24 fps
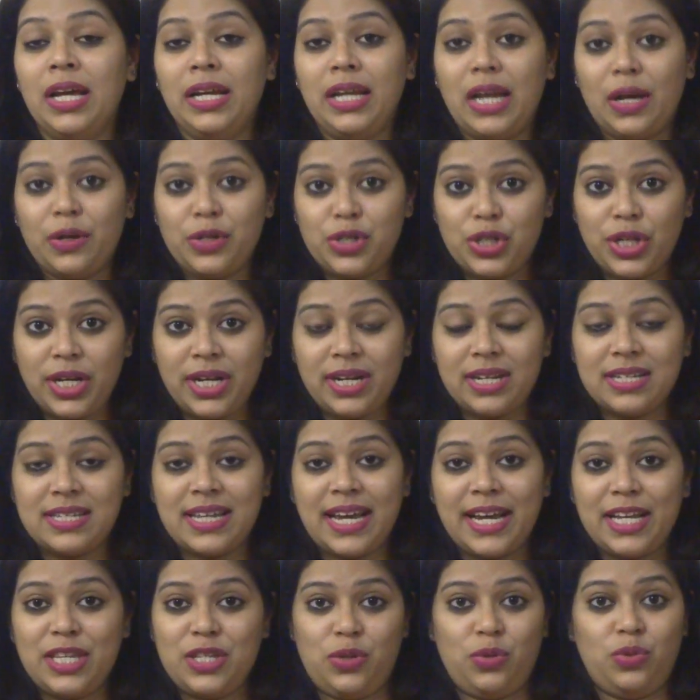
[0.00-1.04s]
Now she
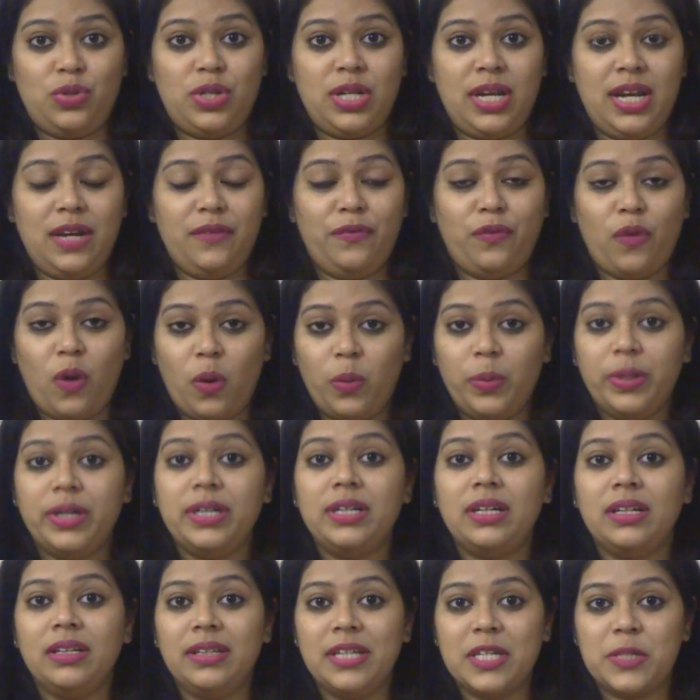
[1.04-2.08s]
decides to take
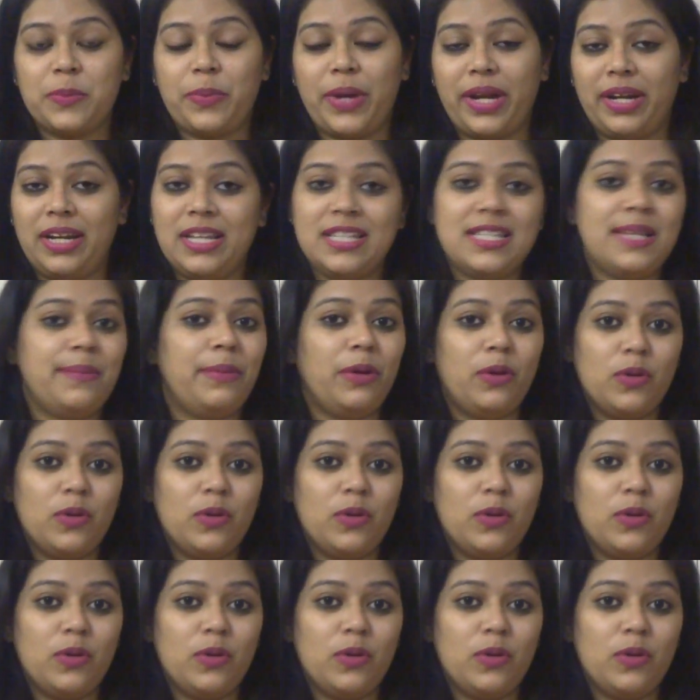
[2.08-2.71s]
forward this pregnancy